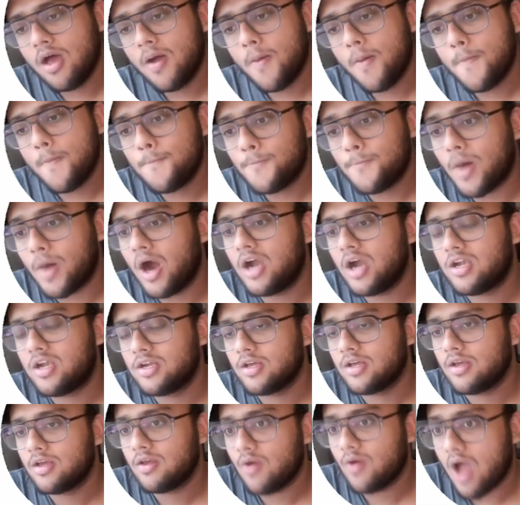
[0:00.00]
but
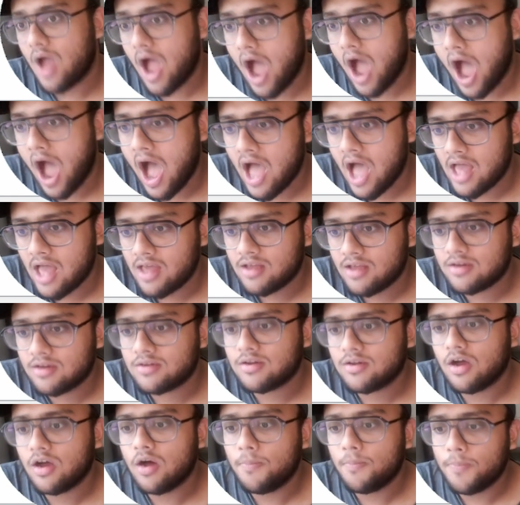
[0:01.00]
our
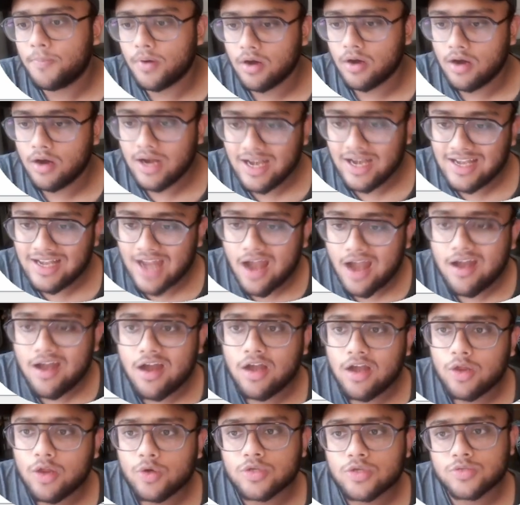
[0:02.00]
intended
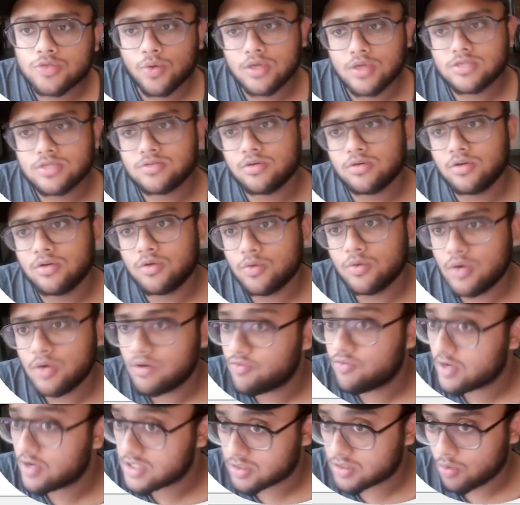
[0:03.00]
use was to do it
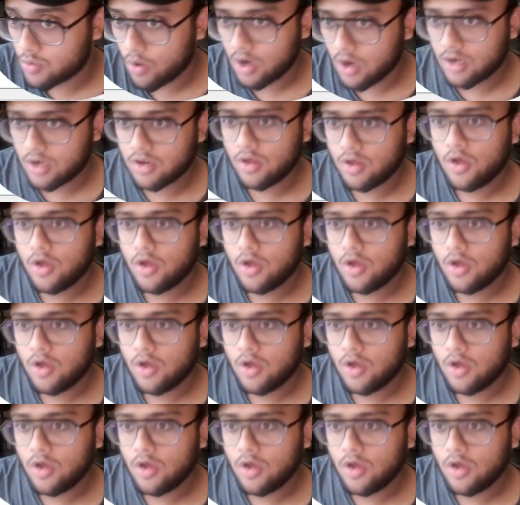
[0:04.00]
for squat,